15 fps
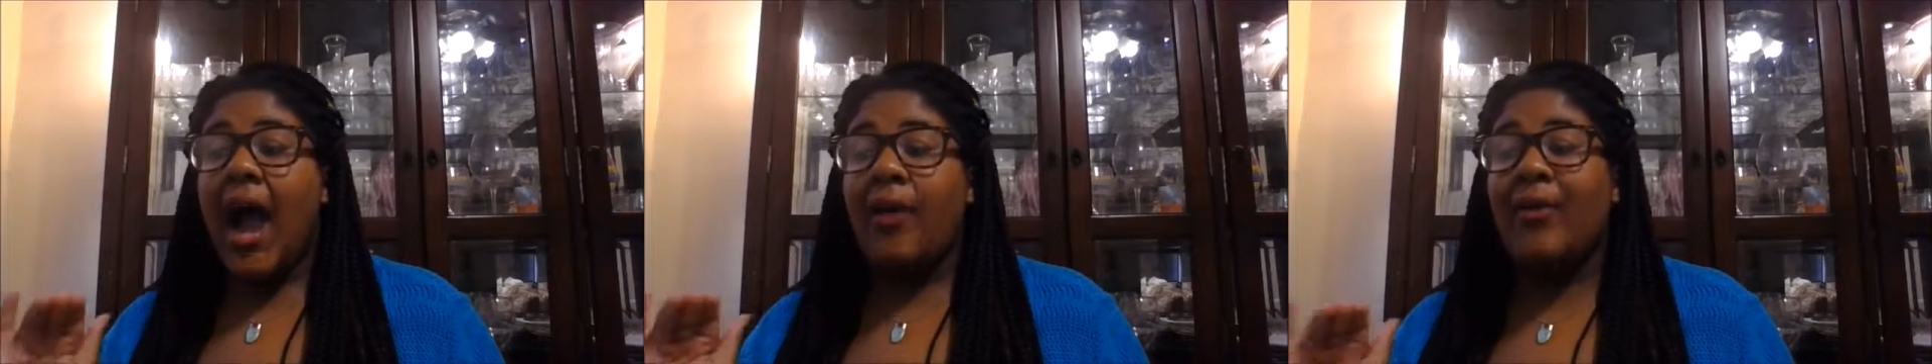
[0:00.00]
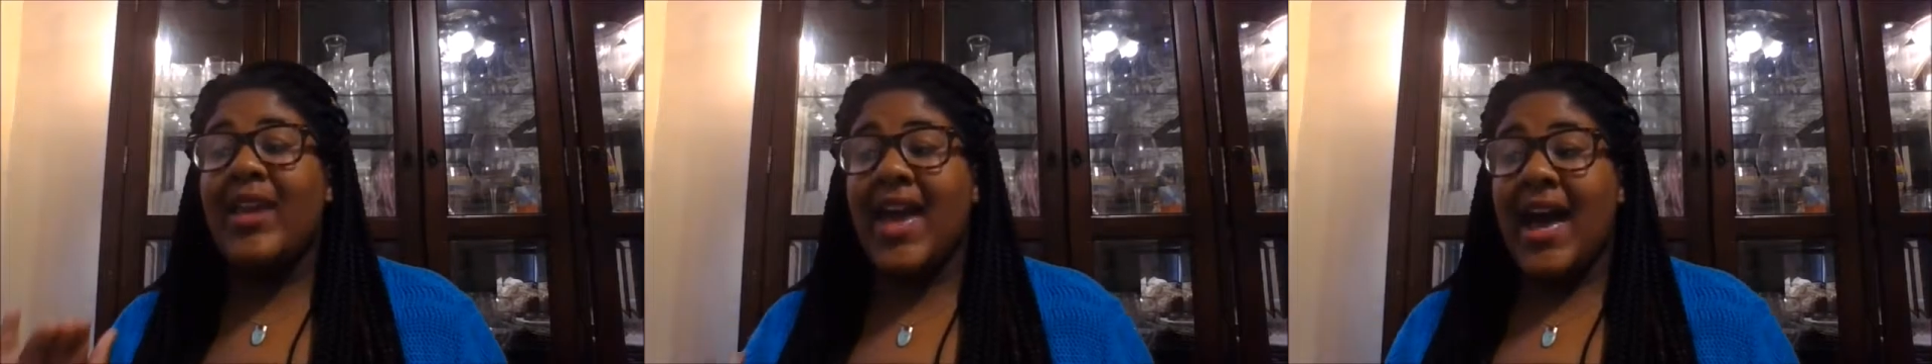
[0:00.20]

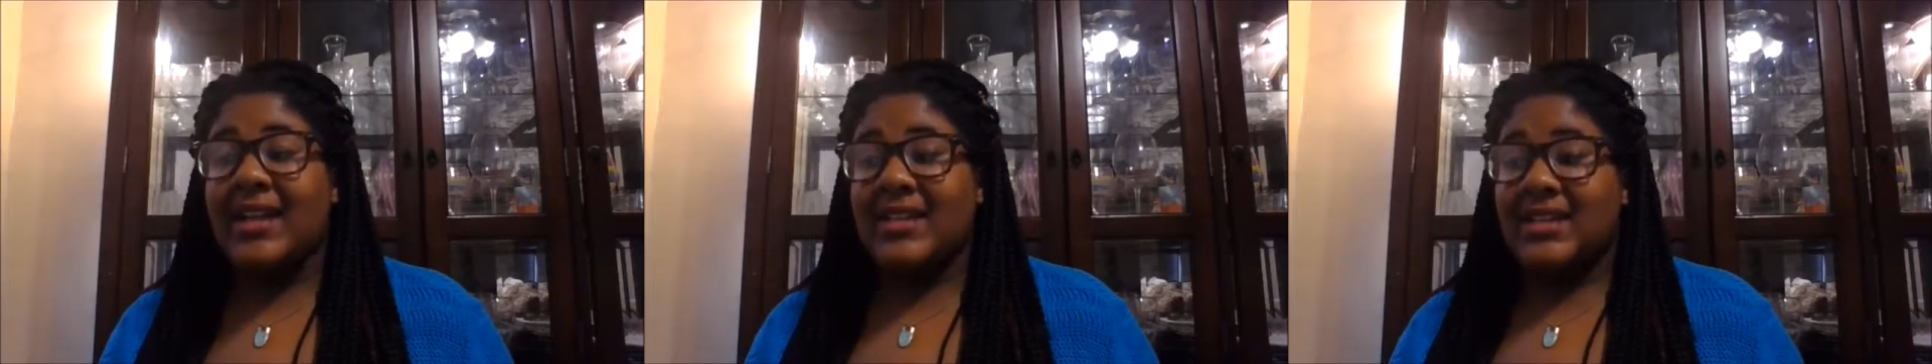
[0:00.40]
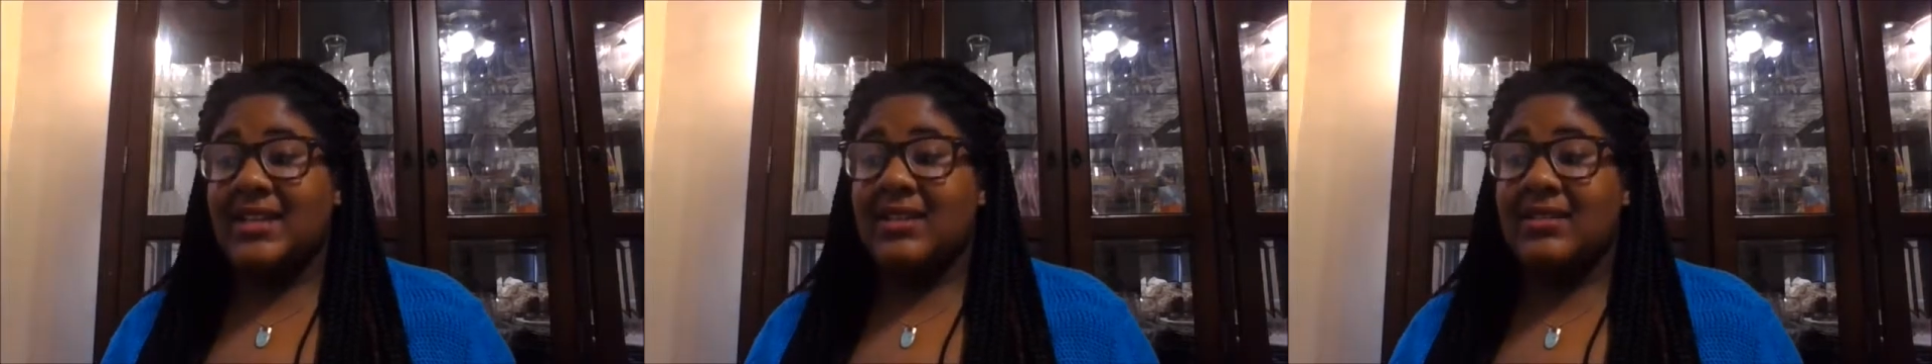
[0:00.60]
I
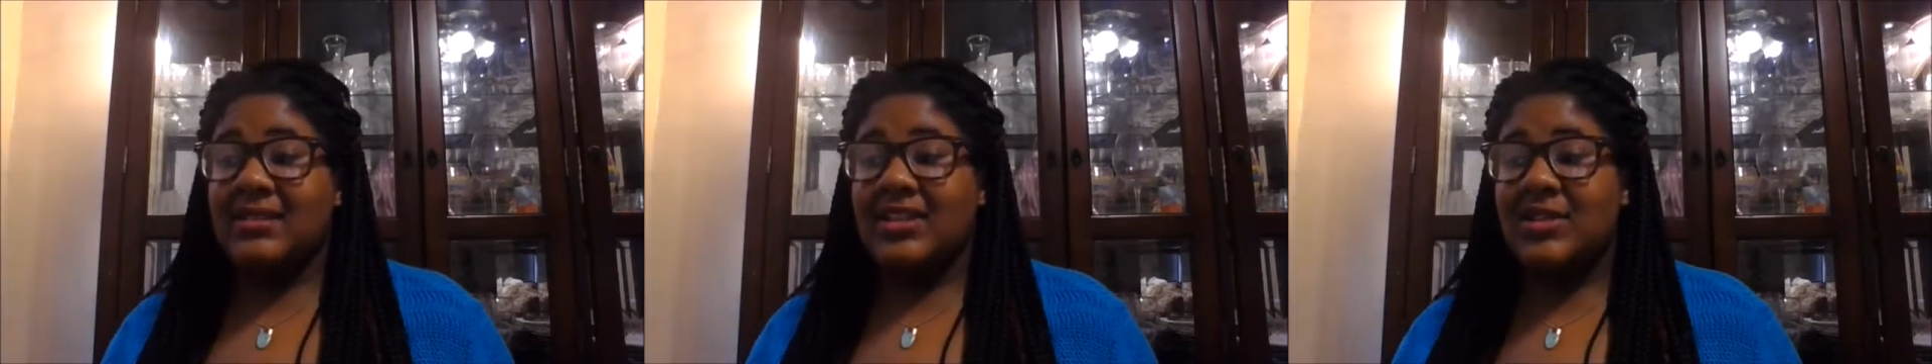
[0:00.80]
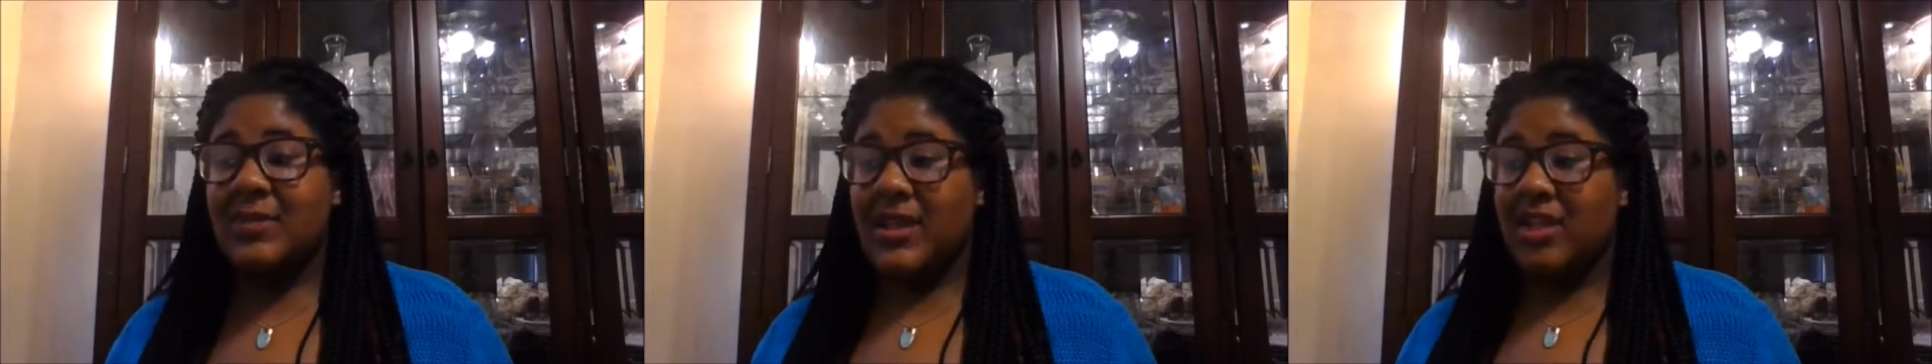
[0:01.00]
reacted
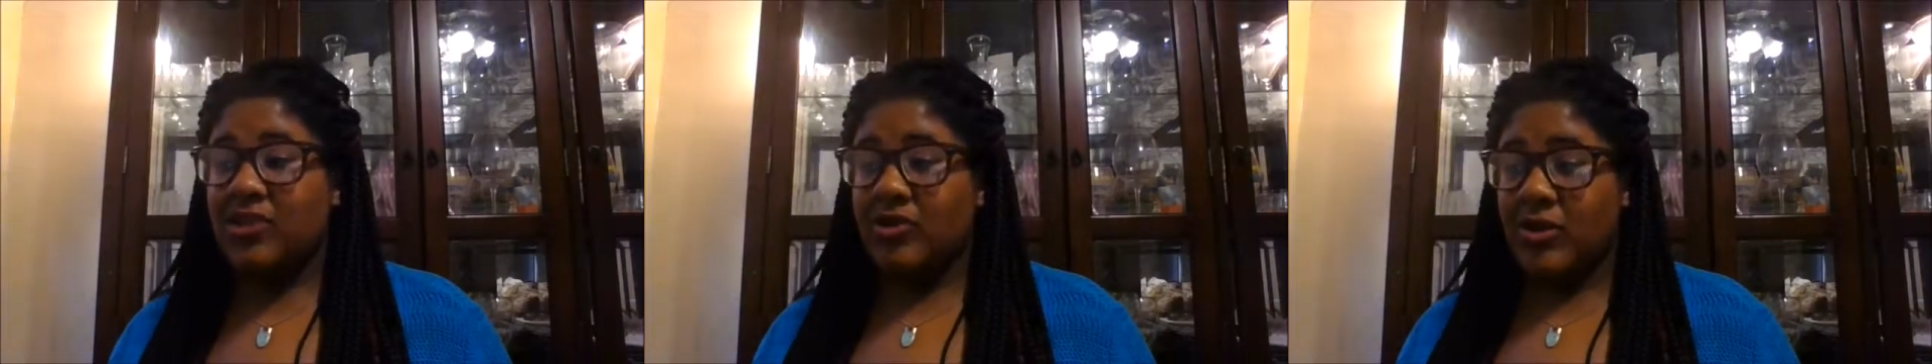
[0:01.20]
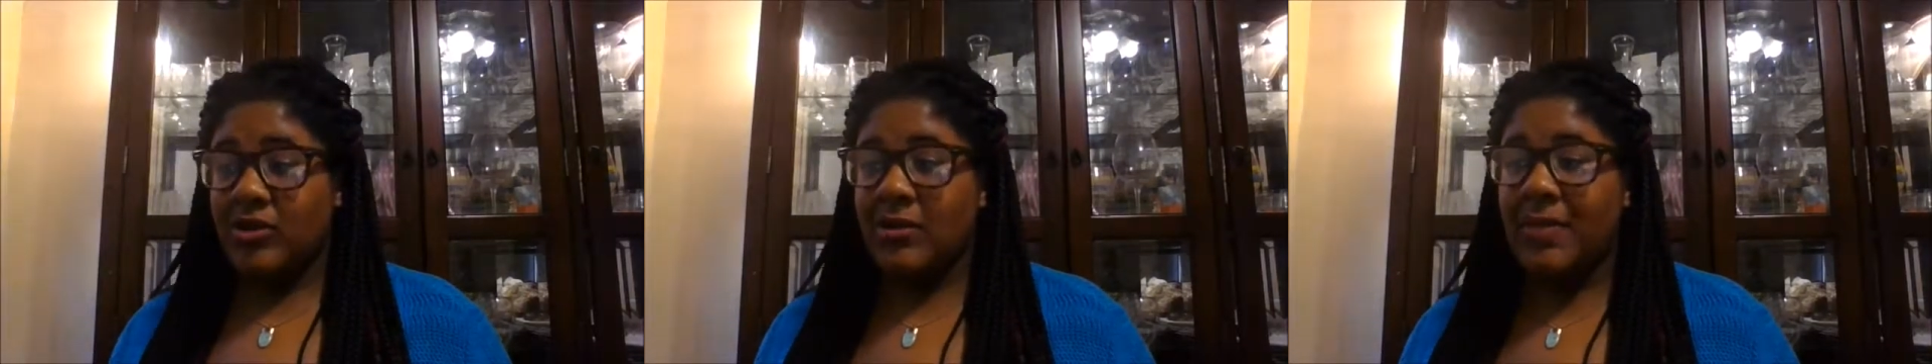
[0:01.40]
to
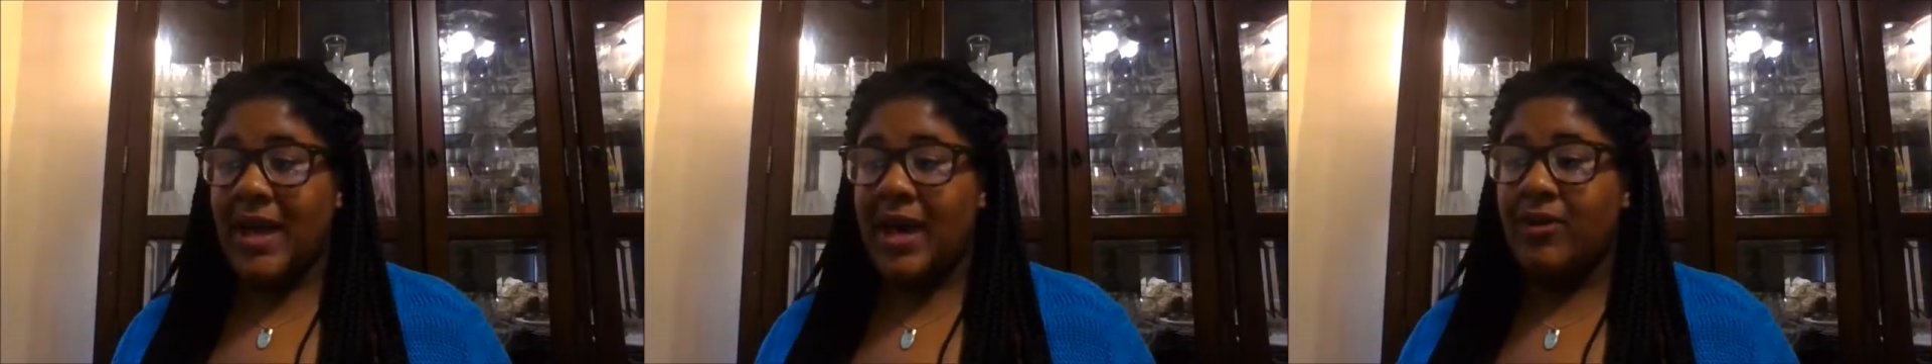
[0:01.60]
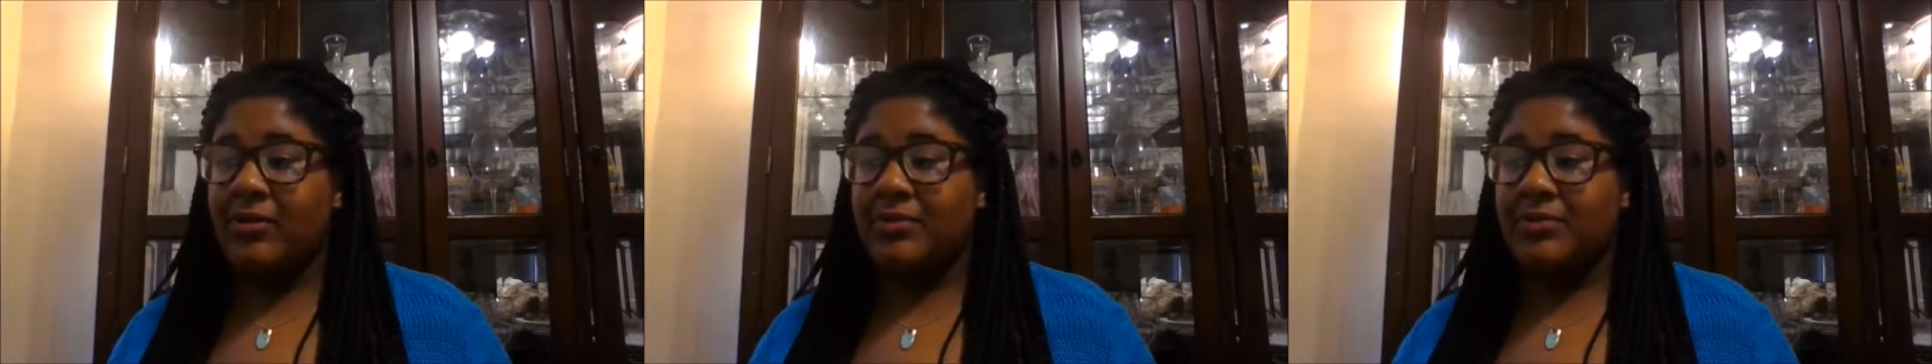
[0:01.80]
being thrown
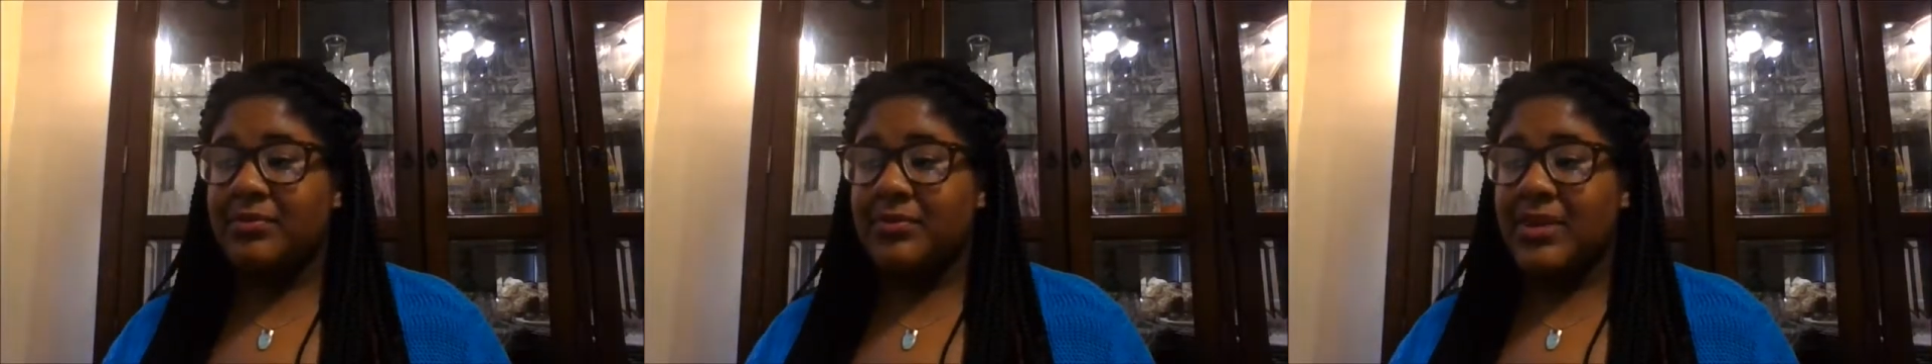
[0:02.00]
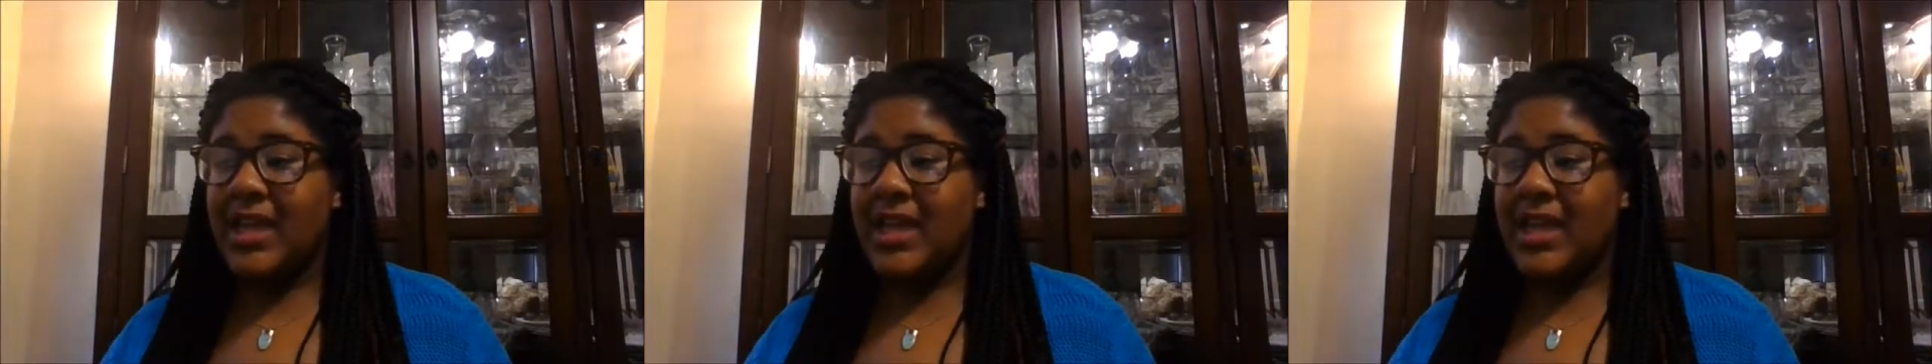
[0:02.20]
about